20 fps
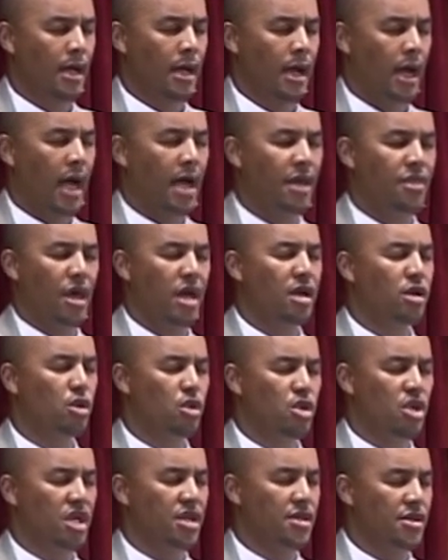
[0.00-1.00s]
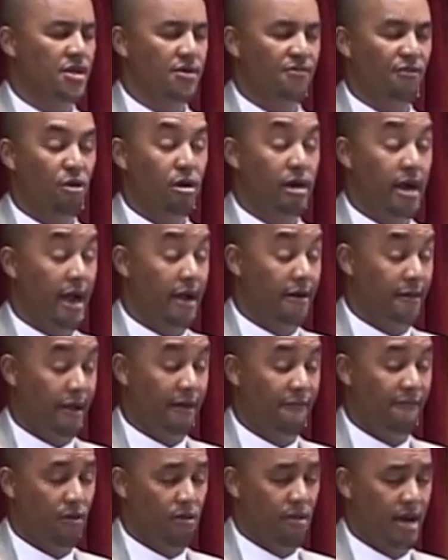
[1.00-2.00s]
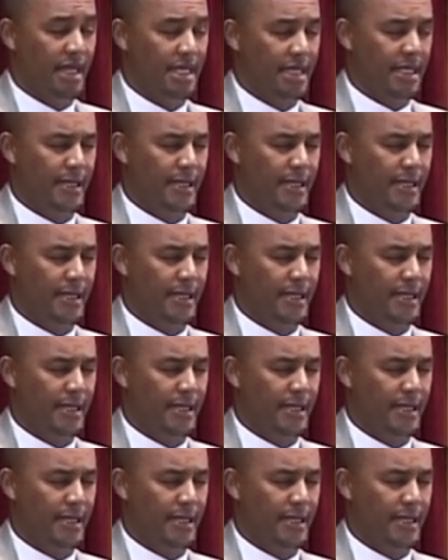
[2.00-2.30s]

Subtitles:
I thank you, Jesus, for caring for us.